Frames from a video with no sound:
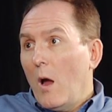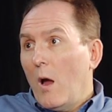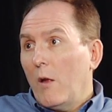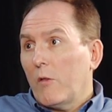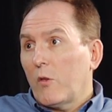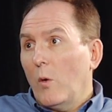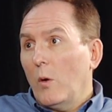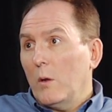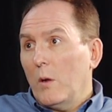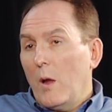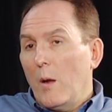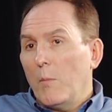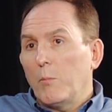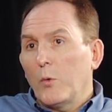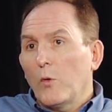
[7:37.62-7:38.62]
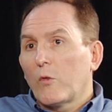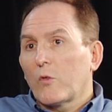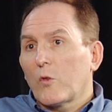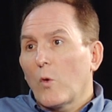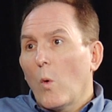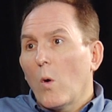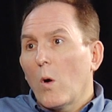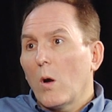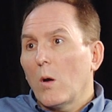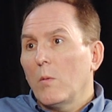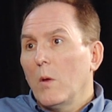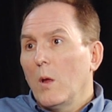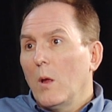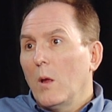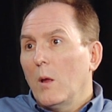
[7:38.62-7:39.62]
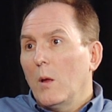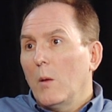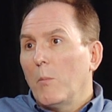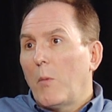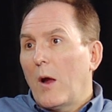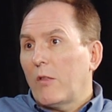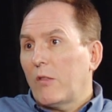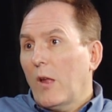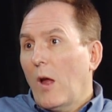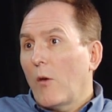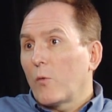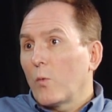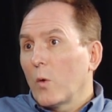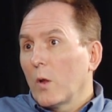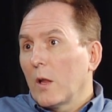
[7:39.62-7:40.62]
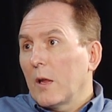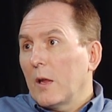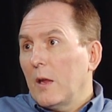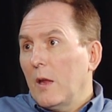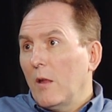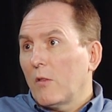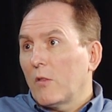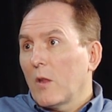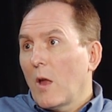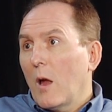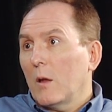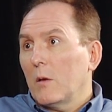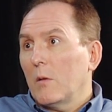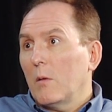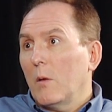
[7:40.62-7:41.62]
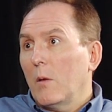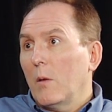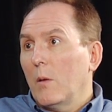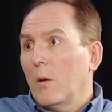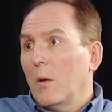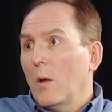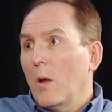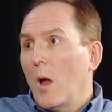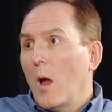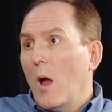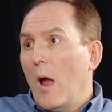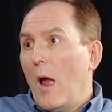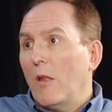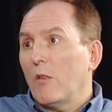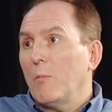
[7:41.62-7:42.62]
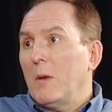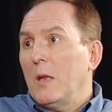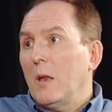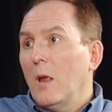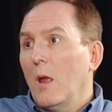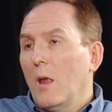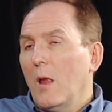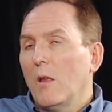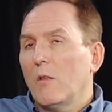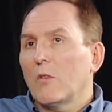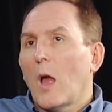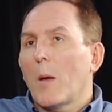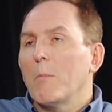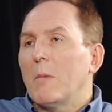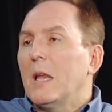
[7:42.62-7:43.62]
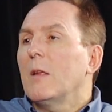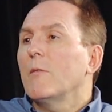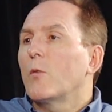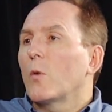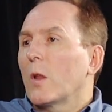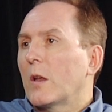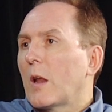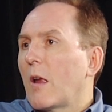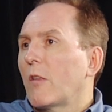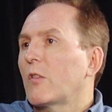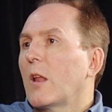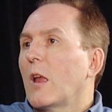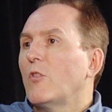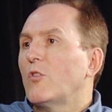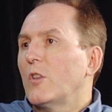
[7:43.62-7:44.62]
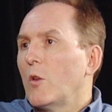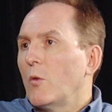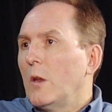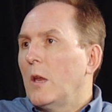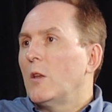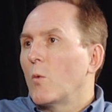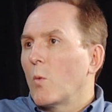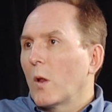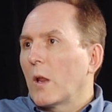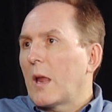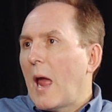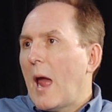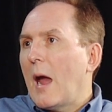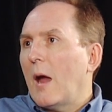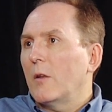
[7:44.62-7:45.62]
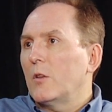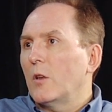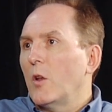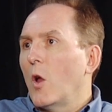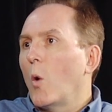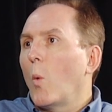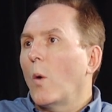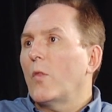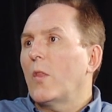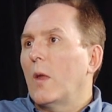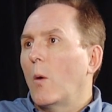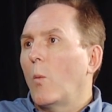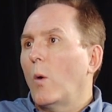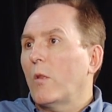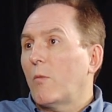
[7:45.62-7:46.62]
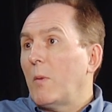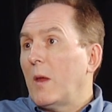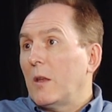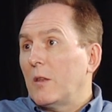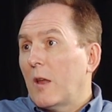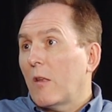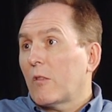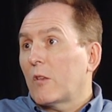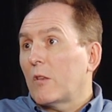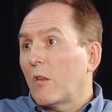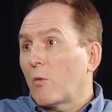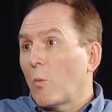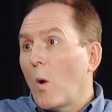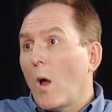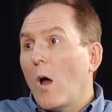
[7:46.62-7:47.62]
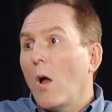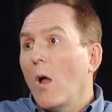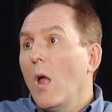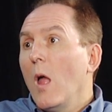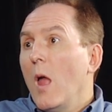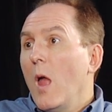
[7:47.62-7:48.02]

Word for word: Uh, so a, a, BLEU score by itself really is not uh, as mean is not meaningful in isolation. You need to really have to know what uh, what's being tested as well.